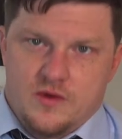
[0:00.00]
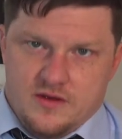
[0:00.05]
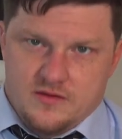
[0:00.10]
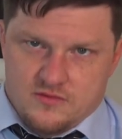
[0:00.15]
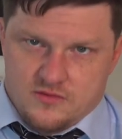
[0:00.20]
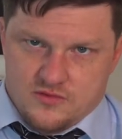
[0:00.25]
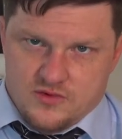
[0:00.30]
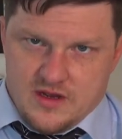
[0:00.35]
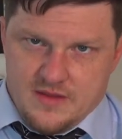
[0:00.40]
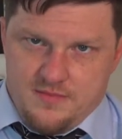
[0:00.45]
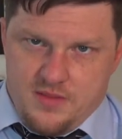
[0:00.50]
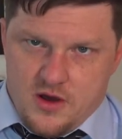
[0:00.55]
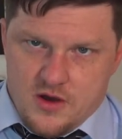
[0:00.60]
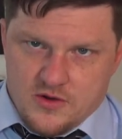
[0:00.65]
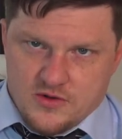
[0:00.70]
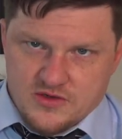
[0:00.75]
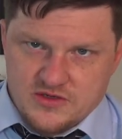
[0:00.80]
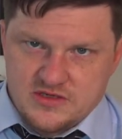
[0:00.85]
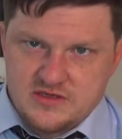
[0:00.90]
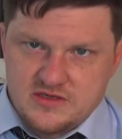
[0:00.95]

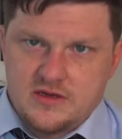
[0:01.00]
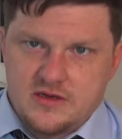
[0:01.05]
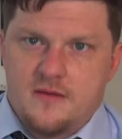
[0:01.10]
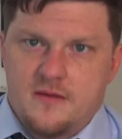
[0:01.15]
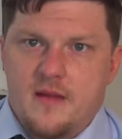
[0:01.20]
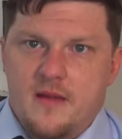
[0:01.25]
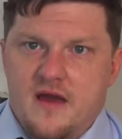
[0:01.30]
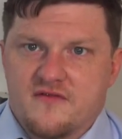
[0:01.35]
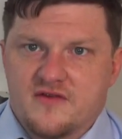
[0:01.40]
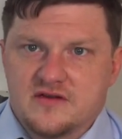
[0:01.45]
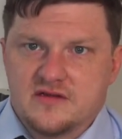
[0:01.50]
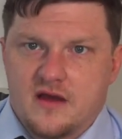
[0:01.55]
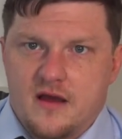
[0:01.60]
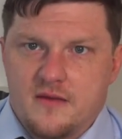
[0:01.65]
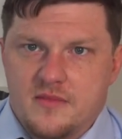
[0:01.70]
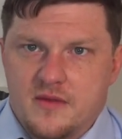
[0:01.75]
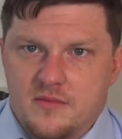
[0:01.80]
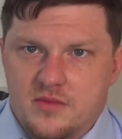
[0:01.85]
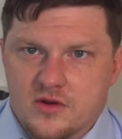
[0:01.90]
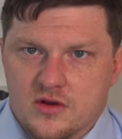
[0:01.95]
repost every
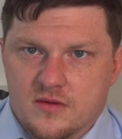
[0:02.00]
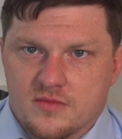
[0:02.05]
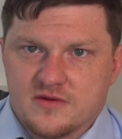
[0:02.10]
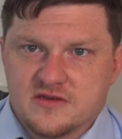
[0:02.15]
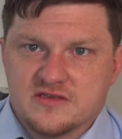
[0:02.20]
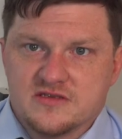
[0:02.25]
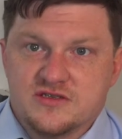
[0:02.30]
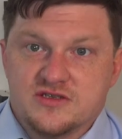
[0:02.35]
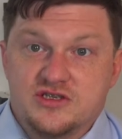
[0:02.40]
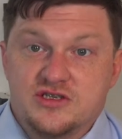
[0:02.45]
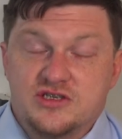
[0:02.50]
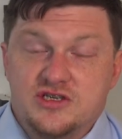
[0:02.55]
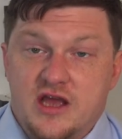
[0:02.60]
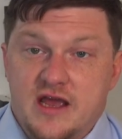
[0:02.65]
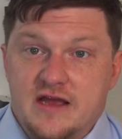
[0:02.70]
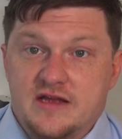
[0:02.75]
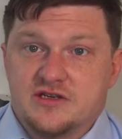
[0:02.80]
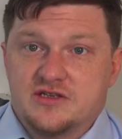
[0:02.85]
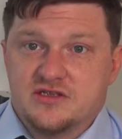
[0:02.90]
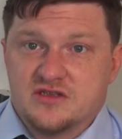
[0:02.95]
time the Bureau of Prisons
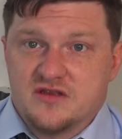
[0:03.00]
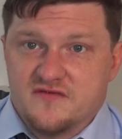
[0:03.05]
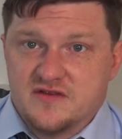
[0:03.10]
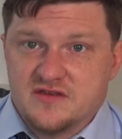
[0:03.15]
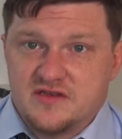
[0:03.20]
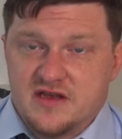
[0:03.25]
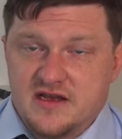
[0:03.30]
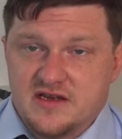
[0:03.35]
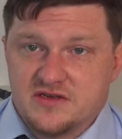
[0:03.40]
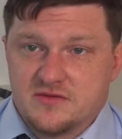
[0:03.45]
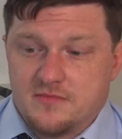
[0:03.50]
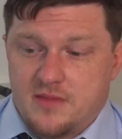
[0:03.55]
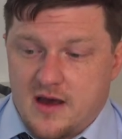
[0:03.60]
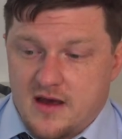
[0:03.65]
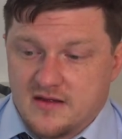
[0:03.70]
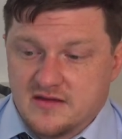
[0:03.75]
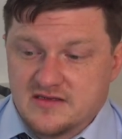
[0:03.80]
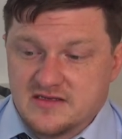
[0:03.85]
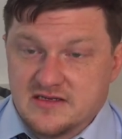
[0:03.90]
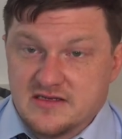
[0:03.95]
changes the visitation
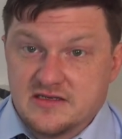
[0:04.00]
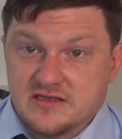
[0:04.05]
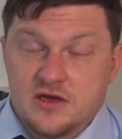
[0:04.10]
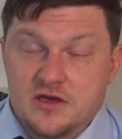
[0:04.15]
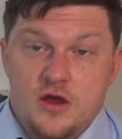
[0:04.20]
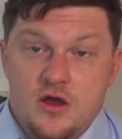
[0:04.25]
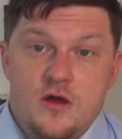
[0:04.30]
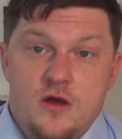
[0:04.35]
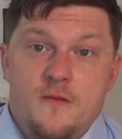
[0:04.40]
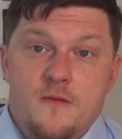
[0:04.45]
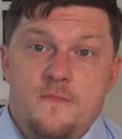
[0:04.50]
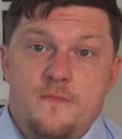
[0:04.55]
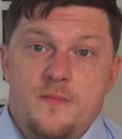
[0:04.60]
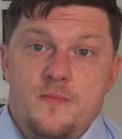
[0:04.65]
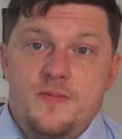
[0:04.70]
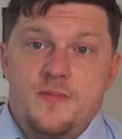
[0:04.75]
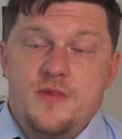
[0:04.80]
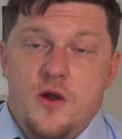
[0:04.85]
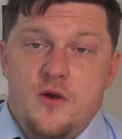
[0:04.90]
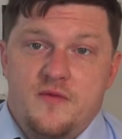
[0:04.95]
policies.
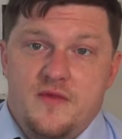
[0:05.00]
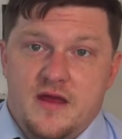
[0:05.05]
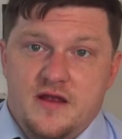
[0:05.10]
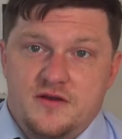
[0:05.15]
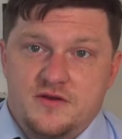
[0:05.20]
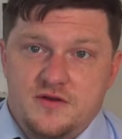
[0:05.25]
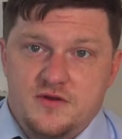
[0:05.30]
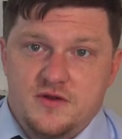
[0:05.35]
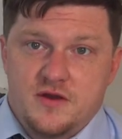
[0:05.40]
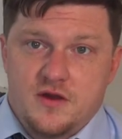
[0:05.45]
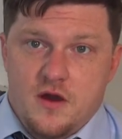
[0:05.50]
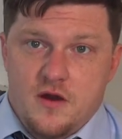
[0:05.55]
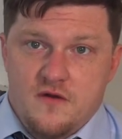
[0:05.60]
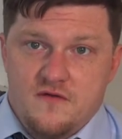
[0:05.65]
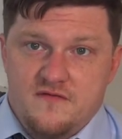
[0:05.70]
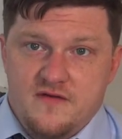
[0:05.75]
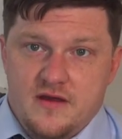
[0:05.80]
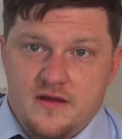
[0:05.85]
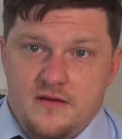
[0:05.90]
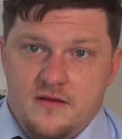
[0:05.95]
Note that due to
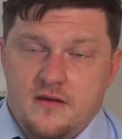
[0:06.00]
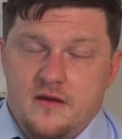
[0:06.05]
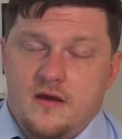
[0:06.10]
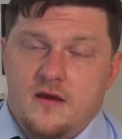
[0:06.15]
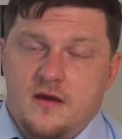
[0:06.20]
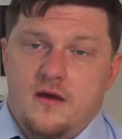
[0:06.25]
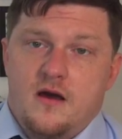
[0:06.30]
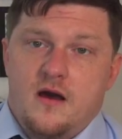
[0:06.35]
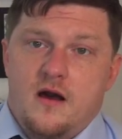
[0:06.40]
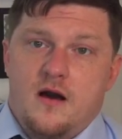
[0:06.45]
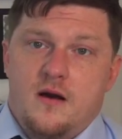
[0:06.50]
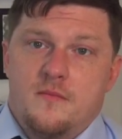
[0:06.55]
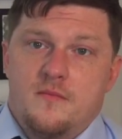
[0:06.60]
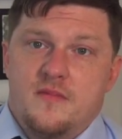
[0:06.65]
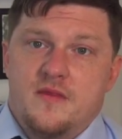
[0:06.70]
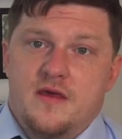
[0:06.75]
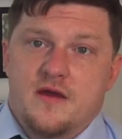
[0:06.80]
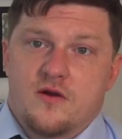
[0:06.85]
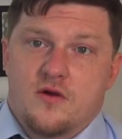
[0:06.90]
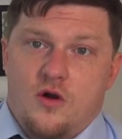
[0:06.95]
COVID,
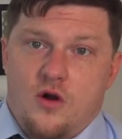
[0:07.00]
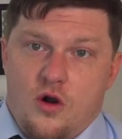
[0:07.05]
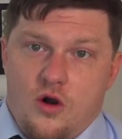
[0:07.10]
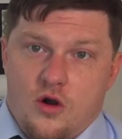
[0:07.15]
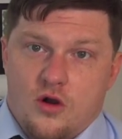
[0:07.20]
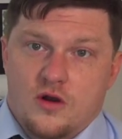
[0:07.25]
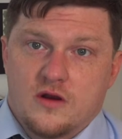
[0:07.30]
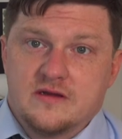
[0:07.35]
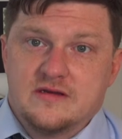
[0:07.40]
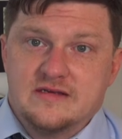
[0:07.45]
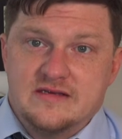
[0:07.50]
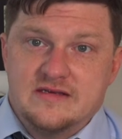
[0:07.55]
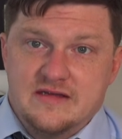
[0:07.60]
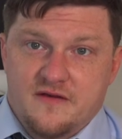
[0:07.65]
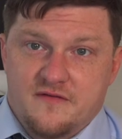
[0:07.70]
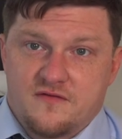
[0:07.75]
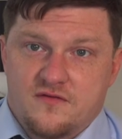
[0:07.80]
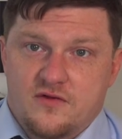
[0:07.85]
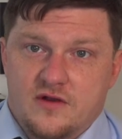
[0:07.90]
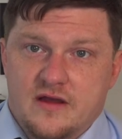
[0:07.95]
there are
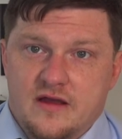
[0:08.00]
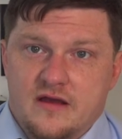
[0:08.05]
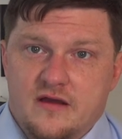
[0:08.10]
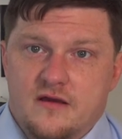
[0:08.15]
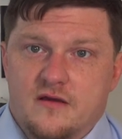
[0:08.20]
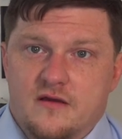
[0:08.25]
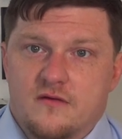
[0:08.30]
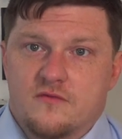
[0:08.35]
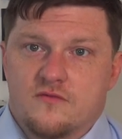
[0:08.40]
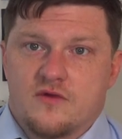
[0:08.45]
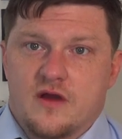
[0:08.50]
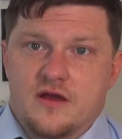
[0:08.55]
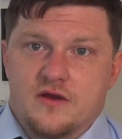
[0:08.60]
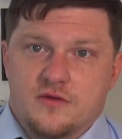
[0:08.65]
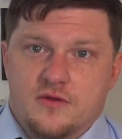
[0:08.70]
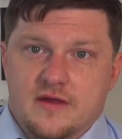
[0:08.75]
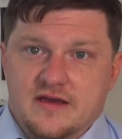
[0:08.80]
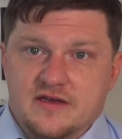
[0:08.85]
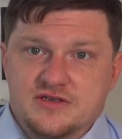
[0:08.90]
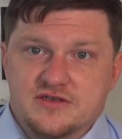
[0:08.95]
differing
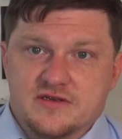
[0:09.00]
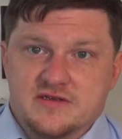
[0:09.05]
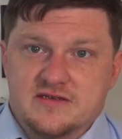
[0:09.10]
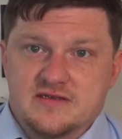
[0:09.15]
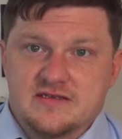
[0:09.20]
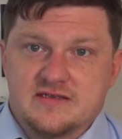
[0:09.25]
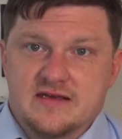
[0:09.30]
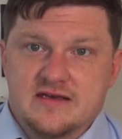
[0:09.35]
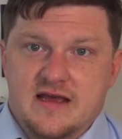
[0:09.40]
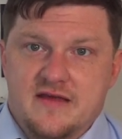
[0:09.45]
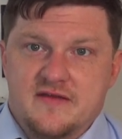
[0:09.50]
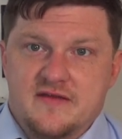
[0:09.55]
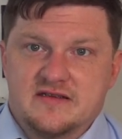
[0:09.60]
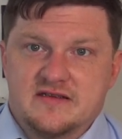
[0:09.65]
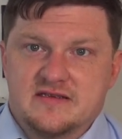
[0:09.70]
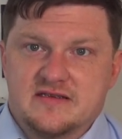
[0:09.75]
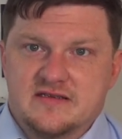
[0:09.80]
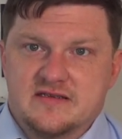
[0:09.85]
regulations, and this